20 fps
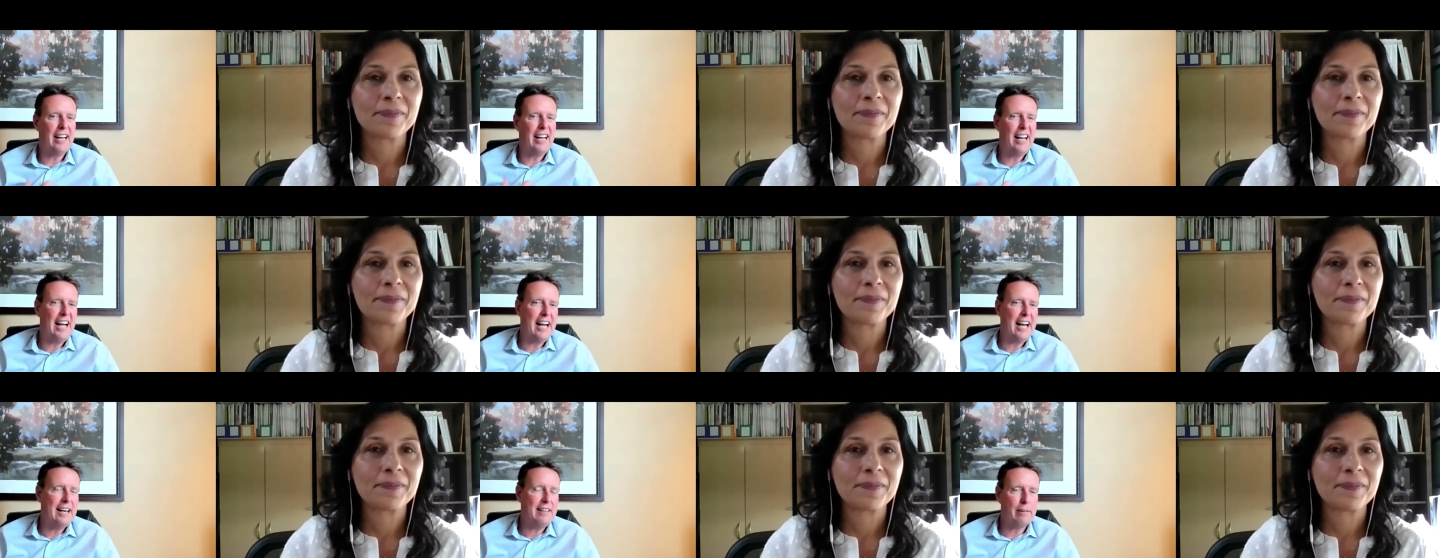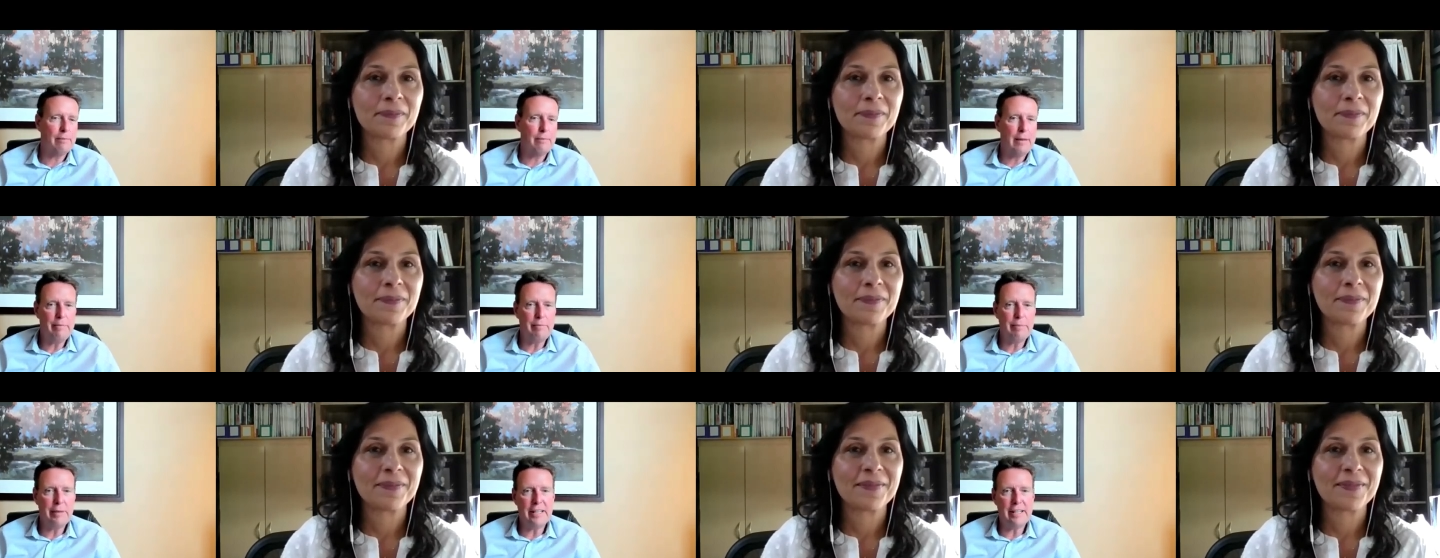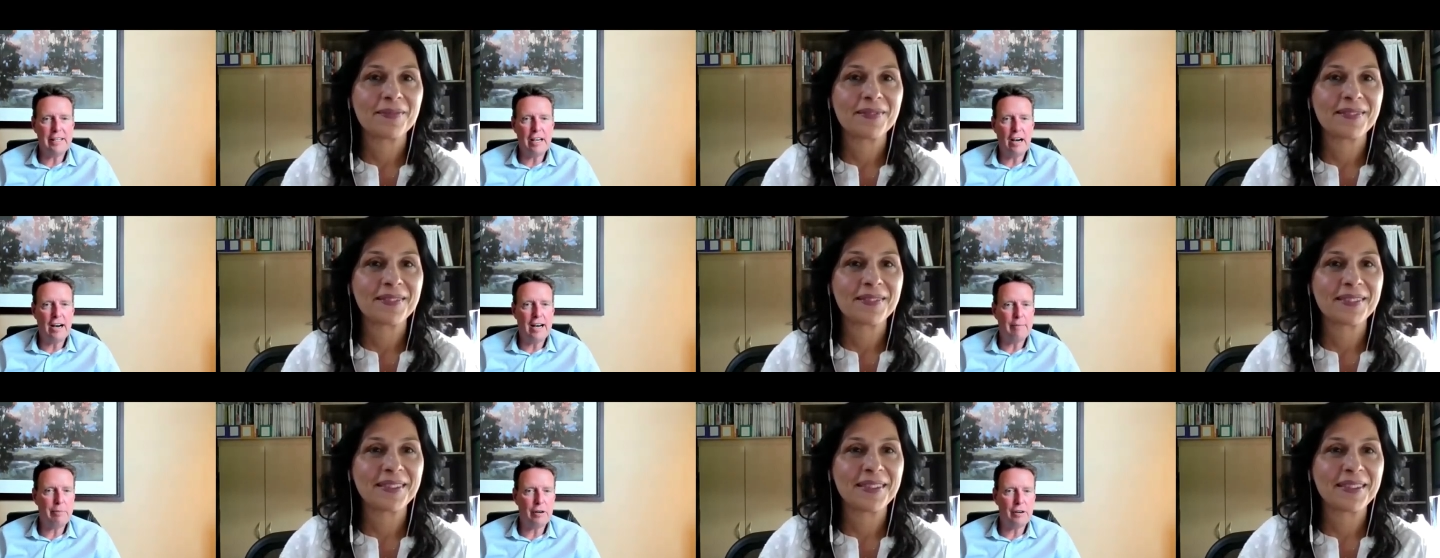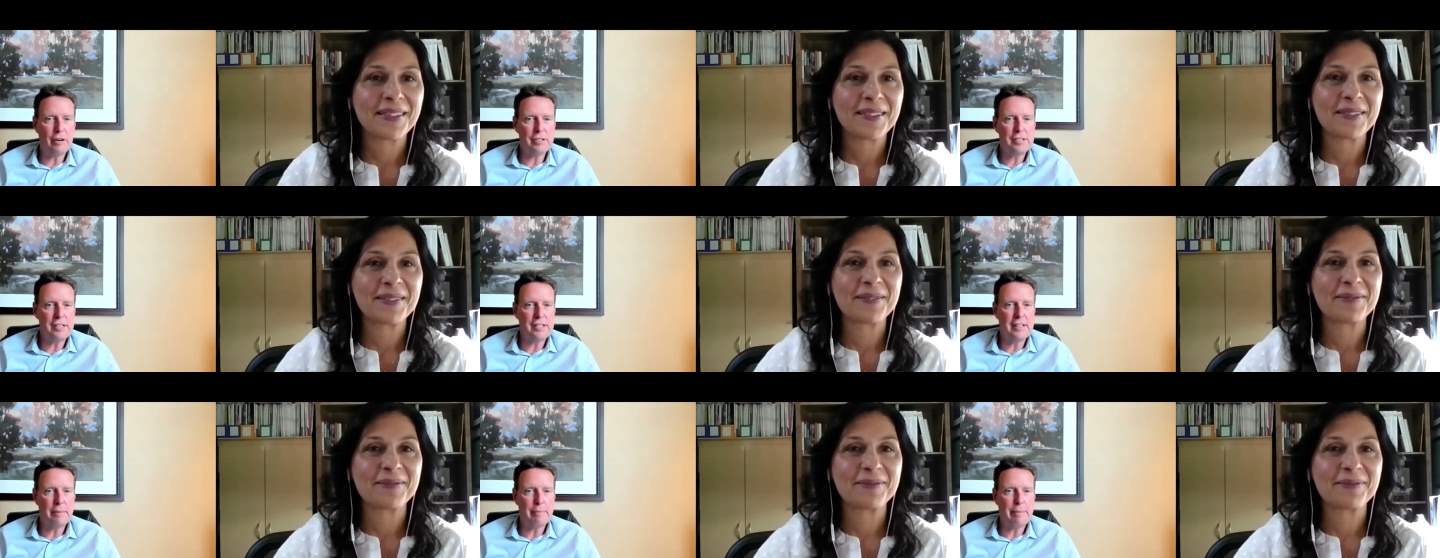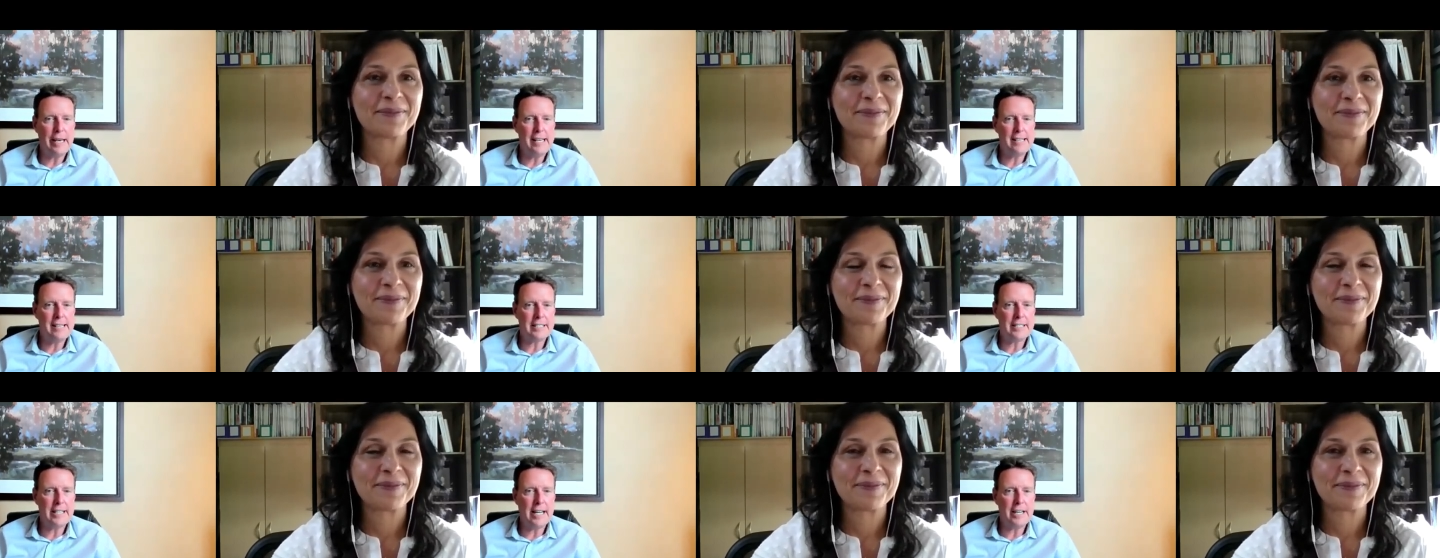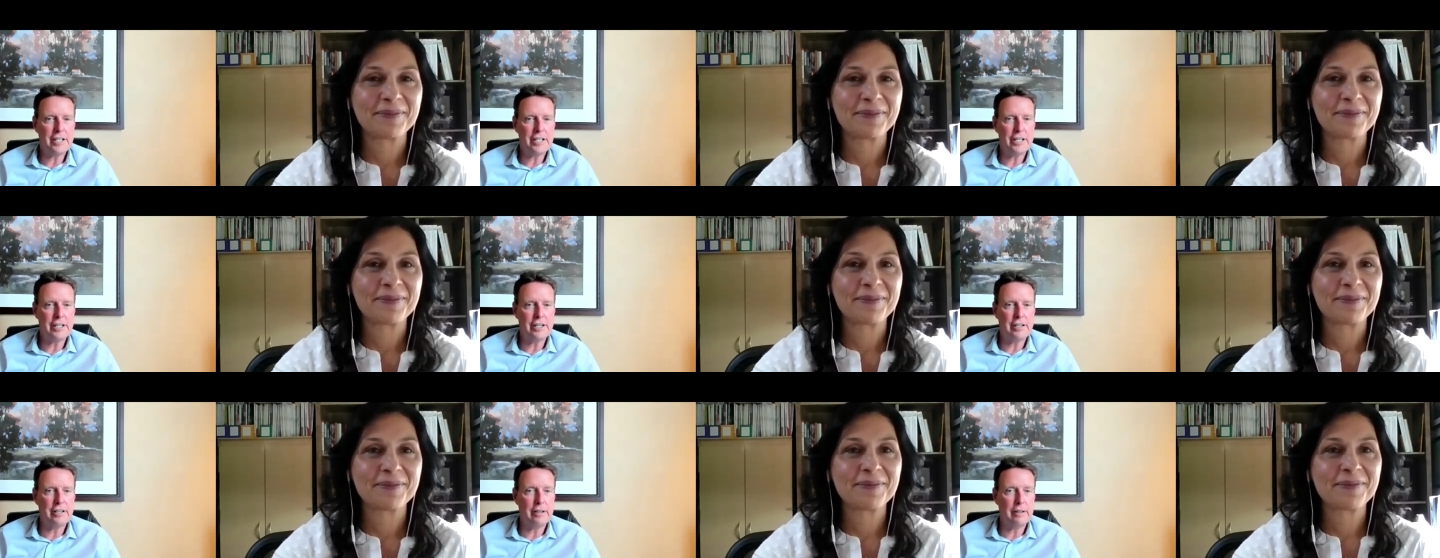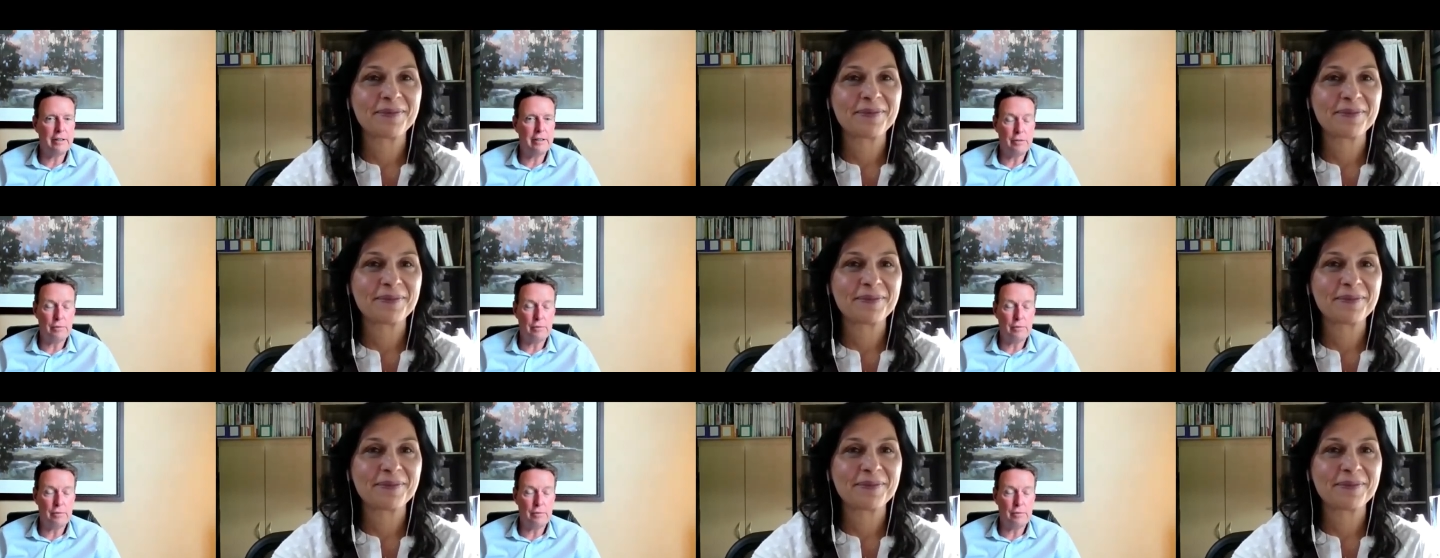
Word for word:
Speaker 1: ah there might be the odd person that pays attention to the the